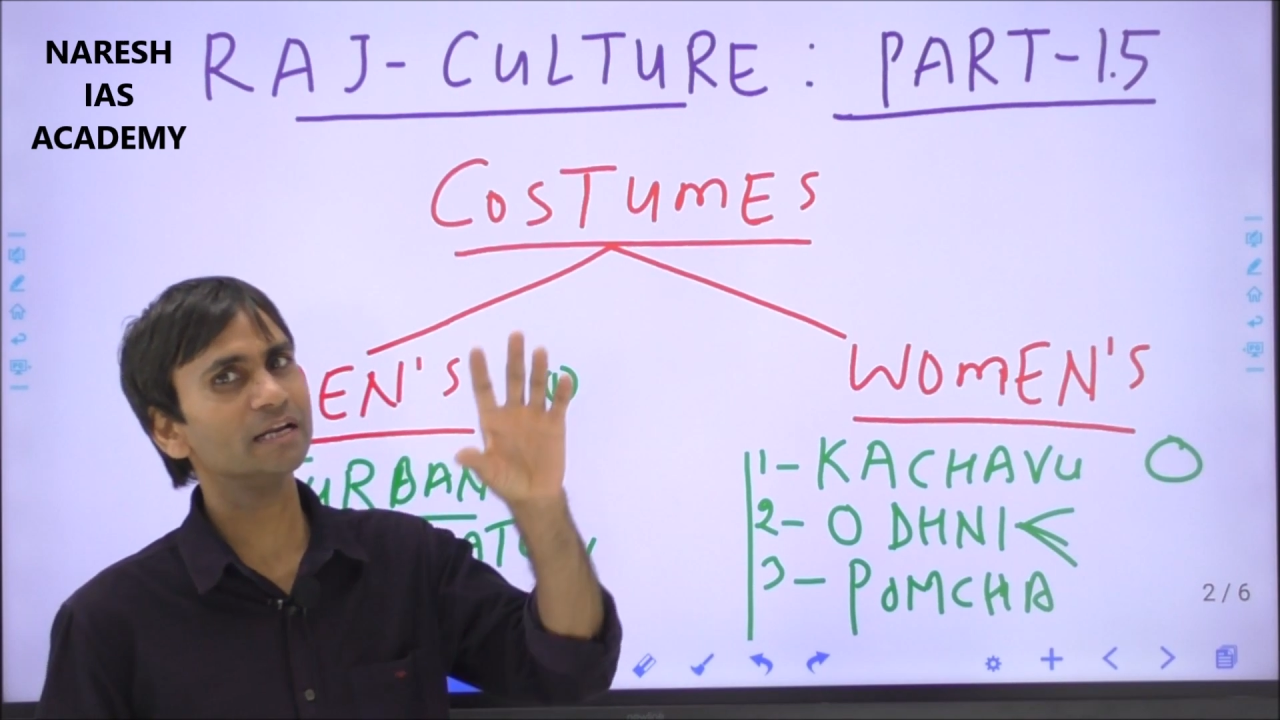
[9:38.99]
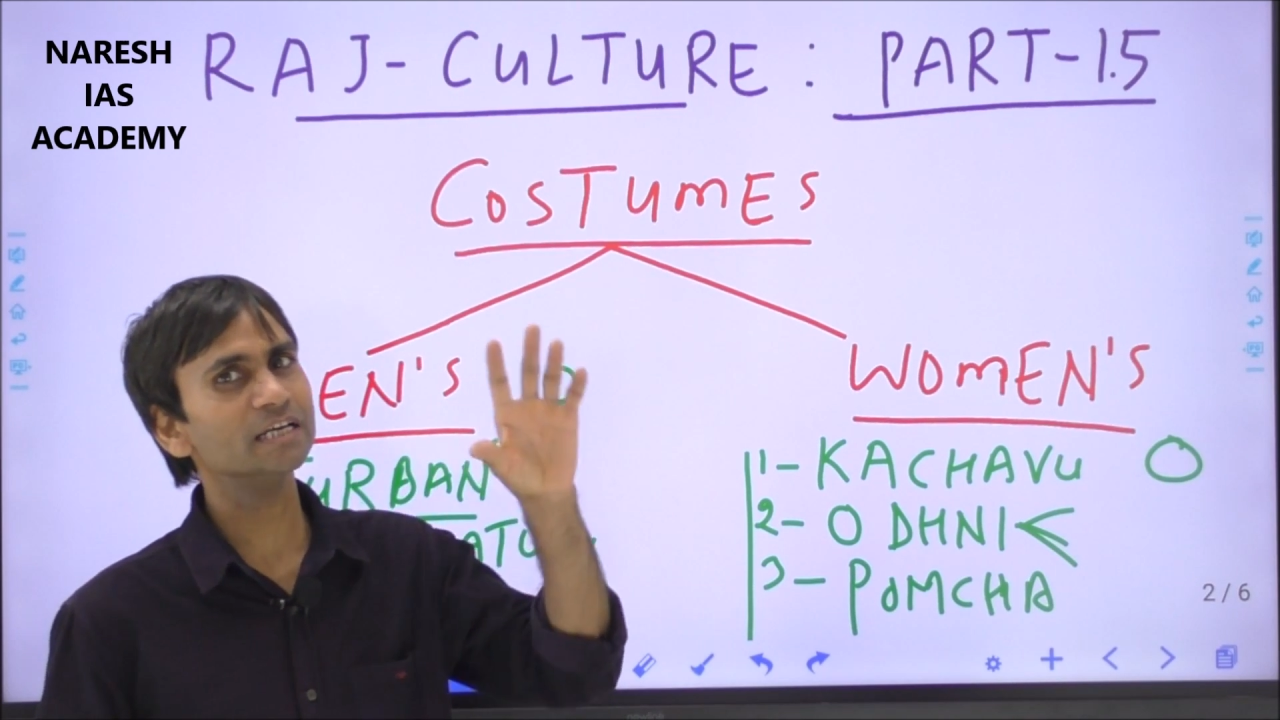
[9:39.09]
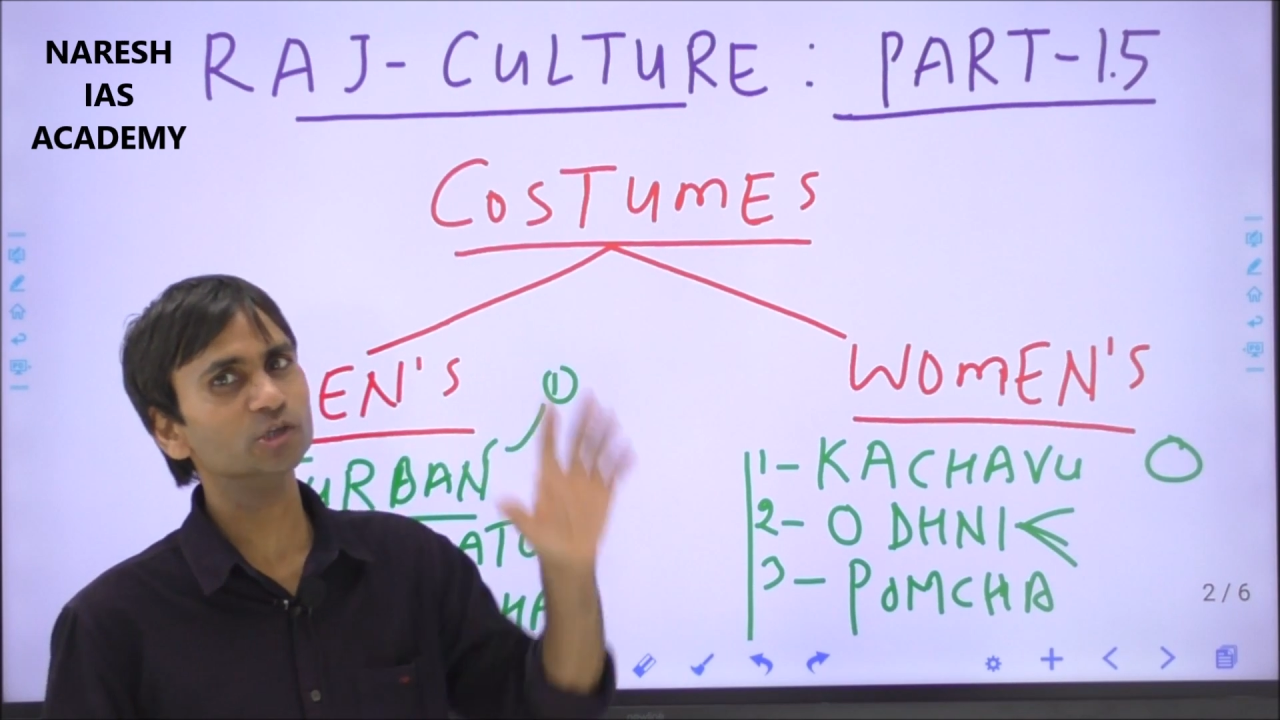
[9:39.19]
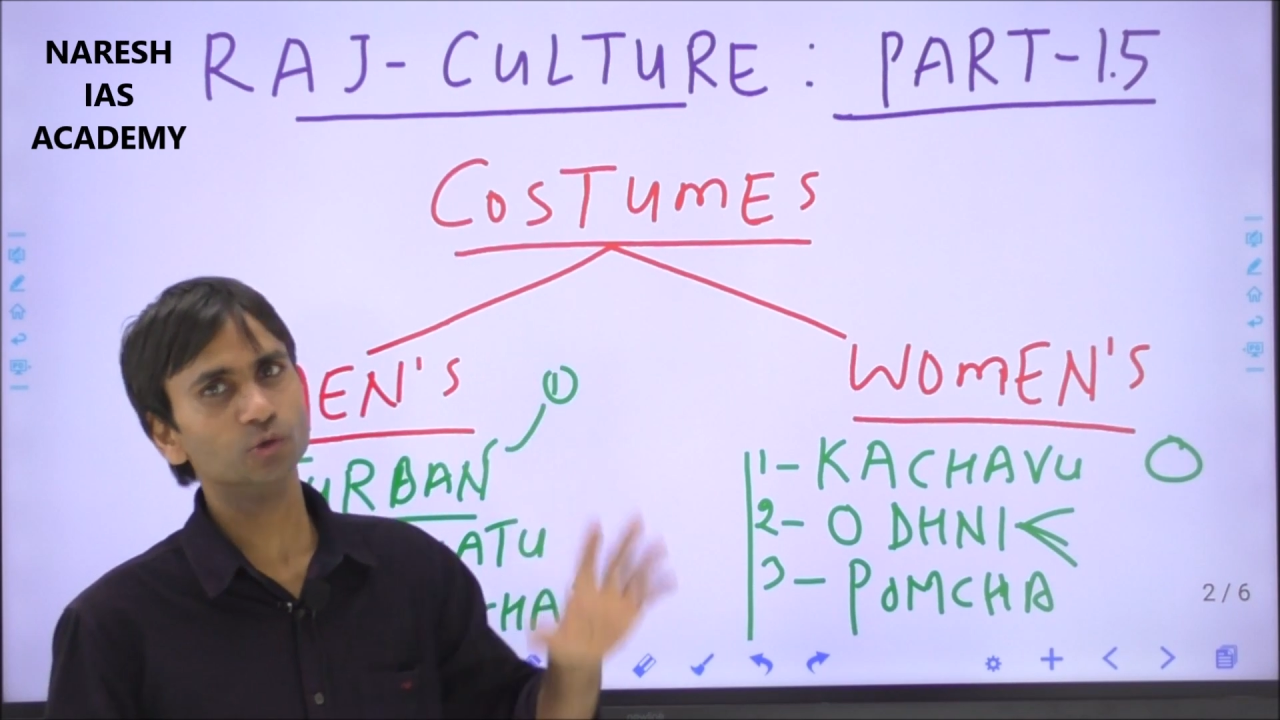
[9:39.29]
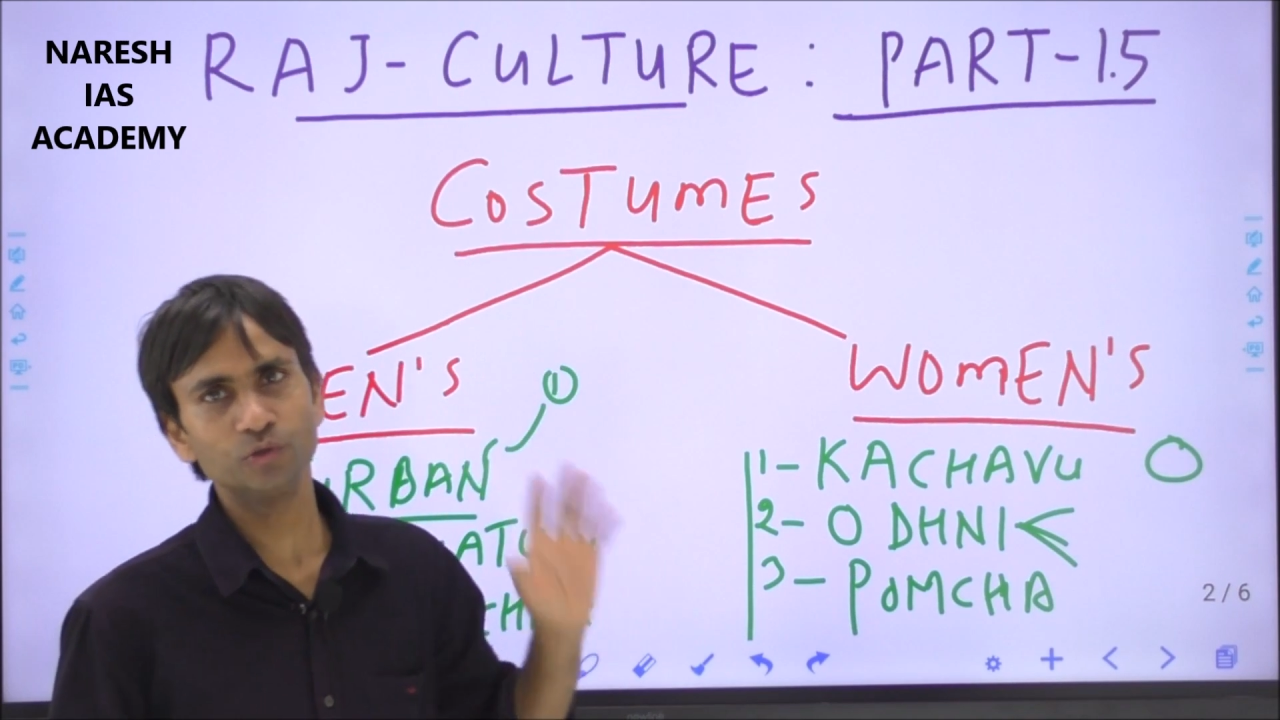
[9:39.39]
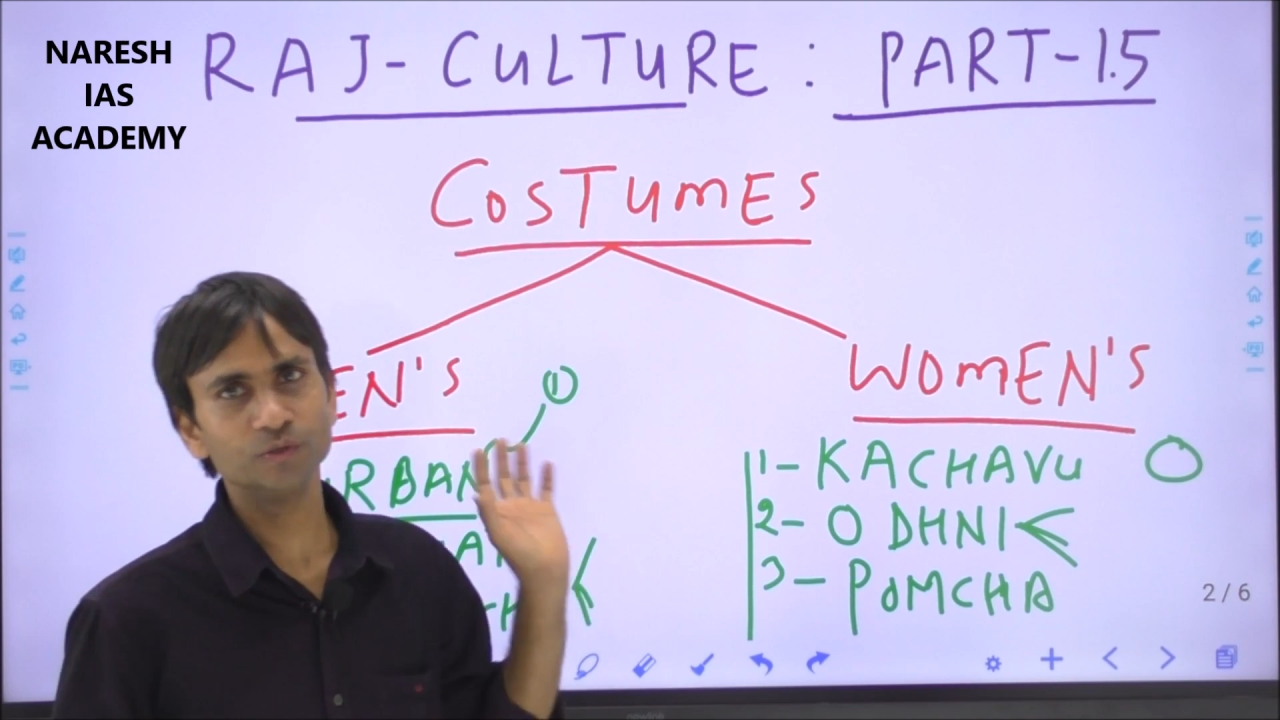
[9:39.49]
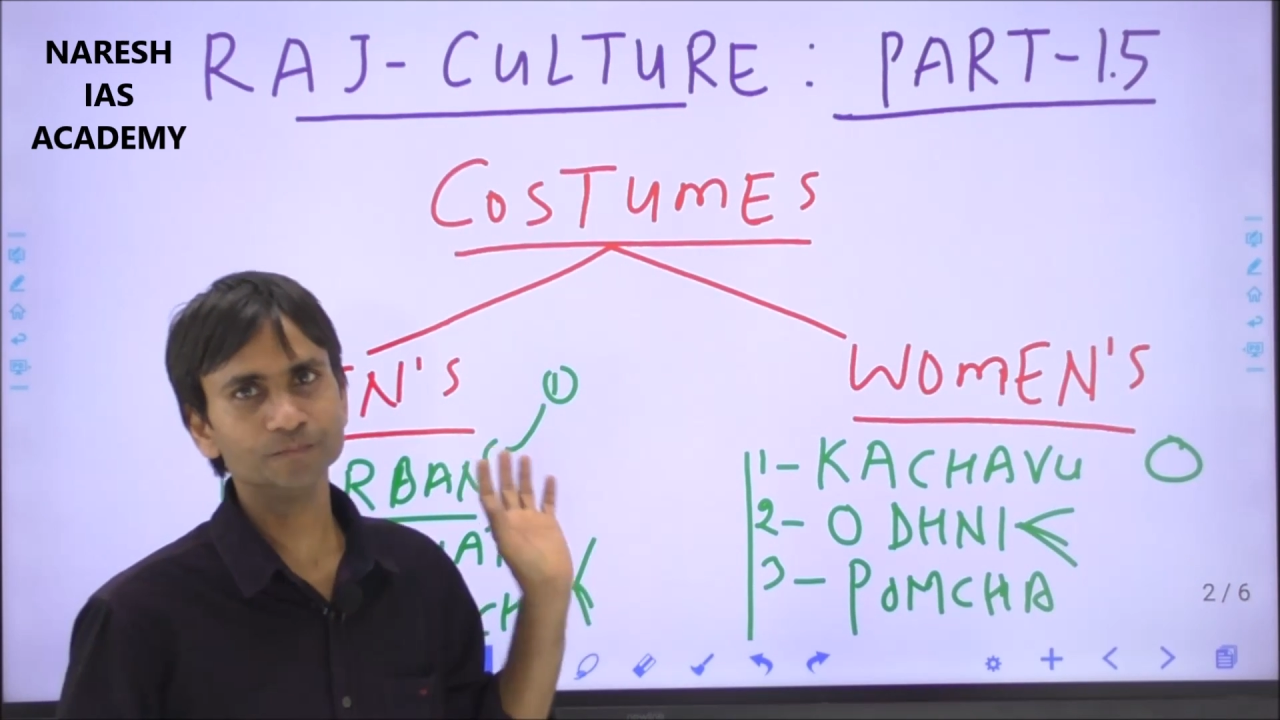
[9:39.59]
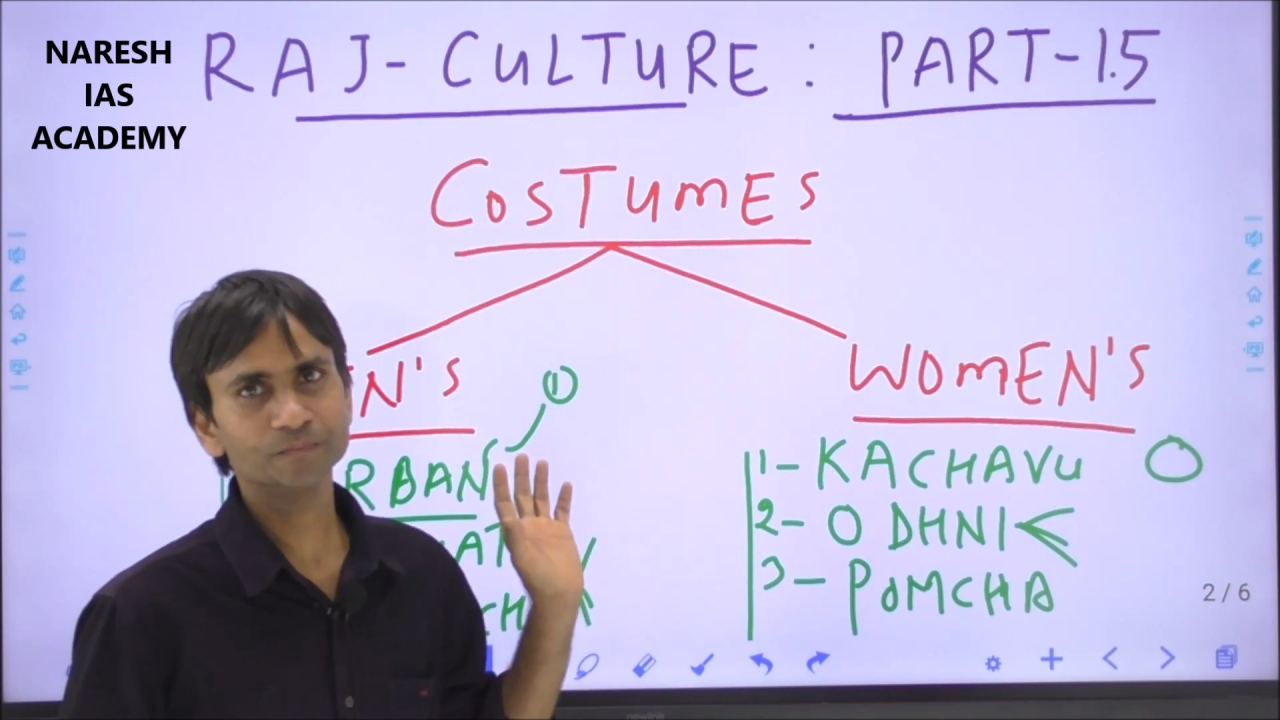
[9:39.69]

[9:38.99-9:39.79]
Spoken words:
is used.